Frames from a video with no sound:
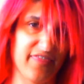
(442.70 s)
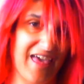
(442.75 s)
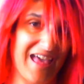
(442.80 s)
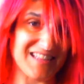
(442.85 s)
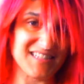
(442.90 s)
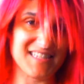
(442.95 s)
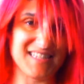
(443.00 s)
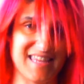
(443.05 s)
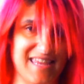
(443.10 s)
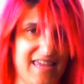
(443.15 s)

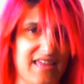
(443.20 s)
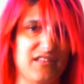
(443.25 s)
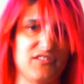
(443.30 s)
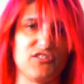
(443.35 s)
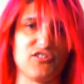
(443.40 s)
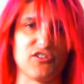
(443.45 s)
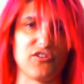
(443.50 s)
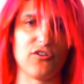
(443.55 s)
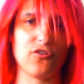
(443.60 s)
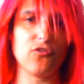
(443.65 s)
that's the
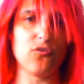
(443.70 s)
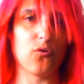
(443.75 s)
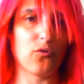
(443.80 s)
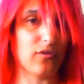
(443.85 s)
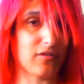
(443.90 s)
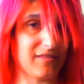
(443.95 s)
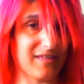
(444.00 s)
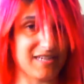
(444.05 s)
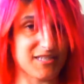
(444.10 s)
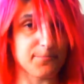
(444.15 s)
answer, or
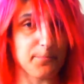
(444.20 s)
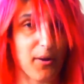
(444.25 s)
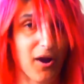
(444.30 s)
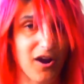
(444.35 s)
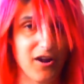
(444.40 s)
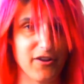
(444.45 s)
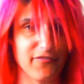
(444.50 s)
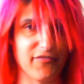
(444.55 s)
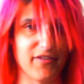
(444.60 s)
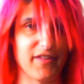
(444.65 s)
at least
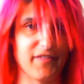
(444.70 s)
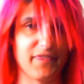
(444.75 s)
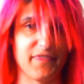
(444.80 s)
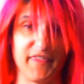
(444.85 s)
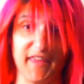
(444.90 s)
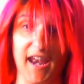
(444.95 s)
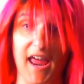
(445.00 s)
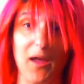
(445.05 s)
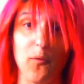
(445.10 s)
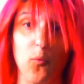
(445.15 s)
part of it,
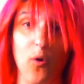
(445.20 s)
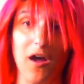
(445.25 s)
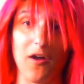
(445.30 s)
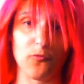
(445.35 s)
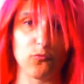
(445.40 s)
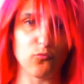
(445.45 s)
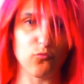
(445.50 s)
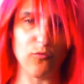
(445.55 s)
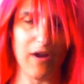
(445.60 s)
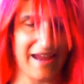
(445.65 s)
that I want
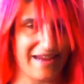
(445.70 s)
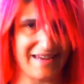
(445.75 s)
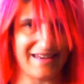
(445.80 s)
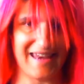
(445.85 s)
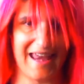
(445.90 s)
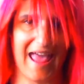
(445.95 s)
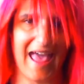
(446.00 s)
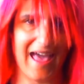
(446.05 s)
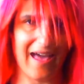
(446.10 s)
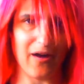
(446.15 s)
right
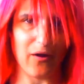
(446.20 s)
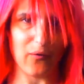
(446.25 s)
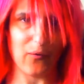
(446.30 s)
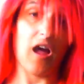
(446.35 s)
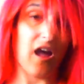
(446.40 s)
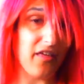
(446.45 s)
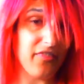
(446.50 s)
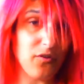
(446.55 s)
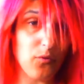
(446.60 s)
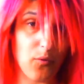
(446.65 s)
now.
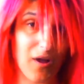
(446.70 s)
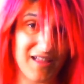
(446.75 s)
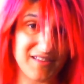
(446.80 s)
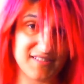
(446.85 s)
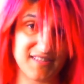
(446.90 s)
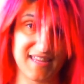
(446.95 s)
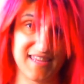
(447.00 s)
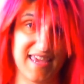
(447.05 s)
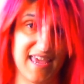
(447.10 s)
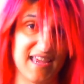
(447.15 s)

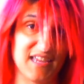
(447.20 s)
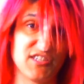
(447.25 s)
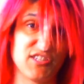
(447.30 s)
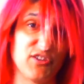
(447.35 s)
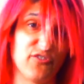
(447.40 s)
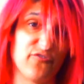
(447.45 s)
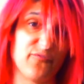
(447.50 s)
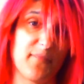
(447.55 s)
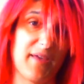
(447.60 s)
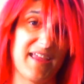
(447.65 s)
Otherwise, the case
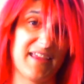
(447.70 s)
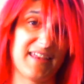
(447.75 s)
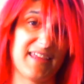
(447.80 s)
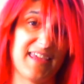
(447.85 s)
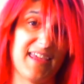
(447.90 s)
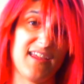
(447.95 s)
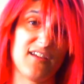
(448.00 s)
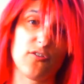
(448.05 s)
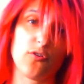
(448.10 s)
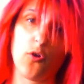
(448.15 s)
you've made
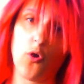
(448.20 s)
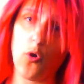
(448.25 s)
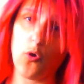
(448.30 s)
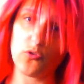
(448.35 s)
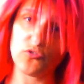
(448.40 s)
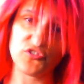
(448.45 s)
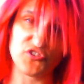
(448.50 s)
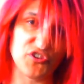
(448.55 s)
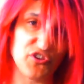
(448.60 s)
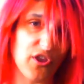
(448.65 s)
here
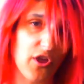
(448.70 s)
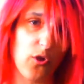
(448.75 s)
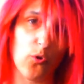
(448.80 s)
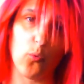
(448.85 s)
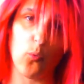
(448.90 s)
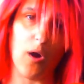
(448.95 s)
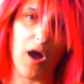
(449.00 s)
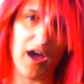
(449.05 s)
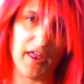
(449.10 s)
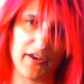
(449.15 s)
holds no
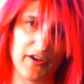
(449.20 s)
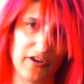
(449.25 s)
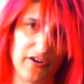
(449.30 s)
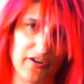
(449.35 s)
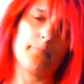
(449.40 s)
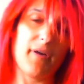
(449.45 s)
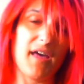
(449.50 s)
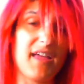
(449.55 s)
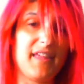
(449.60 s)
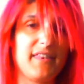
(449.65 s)
water.
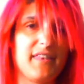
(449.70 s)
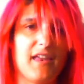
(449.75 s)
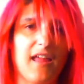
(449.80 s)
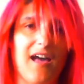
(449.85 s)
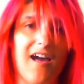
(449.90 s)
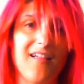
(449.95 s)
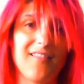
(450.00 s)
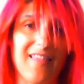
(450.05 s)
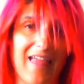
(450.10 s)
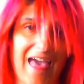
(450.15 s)
But
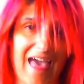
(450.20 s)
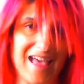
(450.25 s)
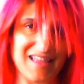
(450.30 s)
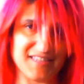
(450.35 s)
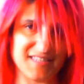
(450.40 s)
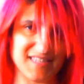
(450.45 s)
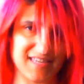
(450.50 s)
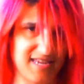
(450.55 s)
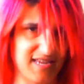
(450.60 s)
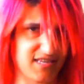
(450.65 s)

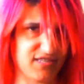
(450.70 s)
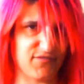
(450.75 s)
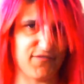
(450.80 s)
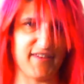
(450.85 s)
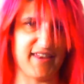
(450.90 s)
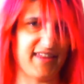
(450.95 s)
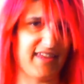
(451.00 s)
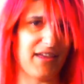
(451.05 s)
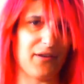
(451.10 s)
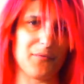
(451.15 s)
alas, his
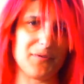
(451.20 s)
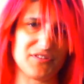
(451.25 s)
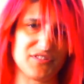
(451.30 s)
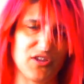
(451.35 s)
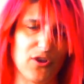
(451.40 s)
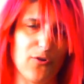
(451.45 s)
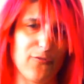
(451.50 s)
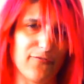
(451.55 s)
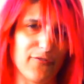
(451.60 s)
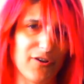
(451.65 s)
video is
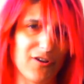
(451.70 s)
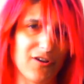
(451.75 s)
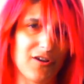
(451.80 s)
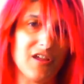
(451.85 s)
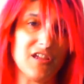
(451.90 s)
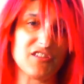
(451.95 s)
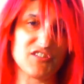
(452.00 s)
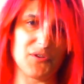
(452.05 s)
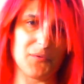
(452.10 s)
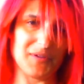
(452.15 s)
over.
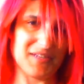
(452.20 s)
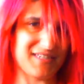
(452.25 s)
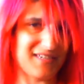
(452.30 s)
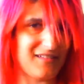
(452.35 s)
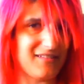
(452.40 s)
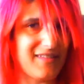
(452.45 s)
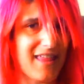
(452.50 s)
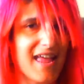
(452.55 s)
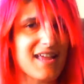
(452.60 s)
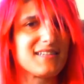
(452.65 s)
So
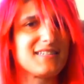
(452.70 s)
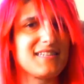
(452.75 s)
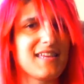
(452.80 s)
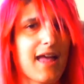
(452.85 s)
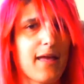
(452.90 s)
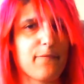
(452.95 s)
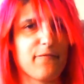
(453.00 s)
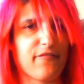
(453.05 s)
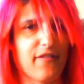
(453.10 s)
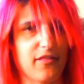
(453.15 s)
until next
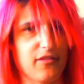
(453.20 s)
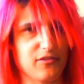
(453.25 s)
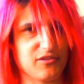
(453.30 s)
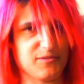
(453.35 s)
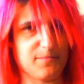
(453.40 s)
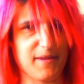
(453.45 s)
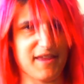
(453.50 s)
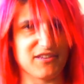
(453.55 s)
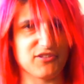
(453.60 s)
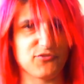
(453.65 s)
time, fellow
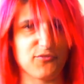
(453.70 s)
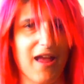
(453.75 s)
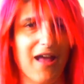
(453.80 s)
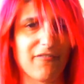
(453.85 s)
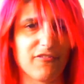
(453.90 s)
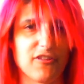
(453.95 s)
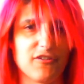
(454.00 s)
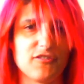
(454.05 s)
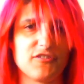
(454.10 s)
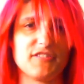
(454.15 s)
space
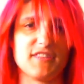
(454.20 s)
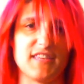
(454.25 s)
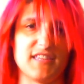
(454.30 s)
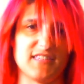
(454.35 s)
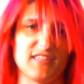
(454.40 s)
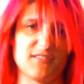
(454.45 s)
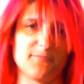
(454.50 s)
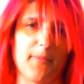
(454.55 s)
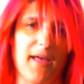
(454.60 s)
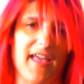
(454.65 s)
travelers,
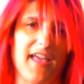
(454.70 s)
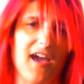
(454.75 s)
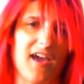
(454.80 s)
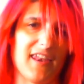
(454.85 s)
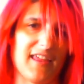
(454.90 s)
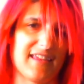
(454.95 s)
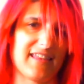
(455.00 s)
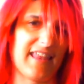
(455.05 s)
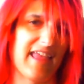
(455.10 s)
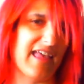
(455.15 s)
this is
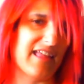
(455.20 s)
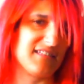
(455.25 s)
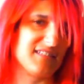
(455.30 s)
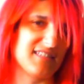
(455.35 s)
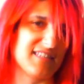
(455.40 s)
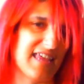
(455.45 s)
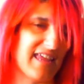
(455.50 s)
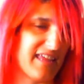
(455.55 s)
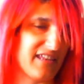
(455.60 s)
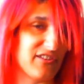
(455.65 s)
Bionic Dance
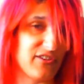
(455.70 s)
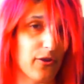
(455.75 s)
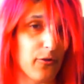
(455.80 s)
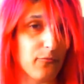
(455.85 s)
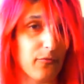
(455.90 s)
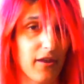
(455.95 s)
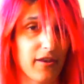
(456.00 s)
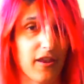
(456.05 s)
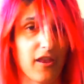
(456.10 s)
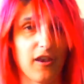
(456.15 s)
saying don't
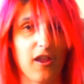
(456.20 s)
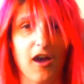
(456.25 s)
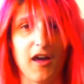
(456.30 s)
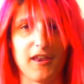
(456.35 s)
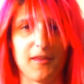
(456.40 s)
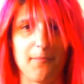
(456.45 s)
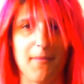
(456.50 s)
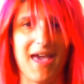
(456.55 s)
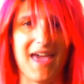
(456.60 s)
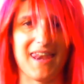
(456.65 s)
run on
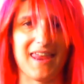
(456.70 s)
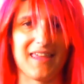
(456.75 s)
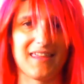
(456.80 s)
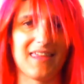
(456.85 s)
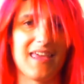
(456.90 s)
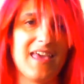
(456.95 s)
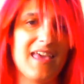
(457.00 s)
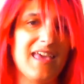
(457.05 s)
automatic.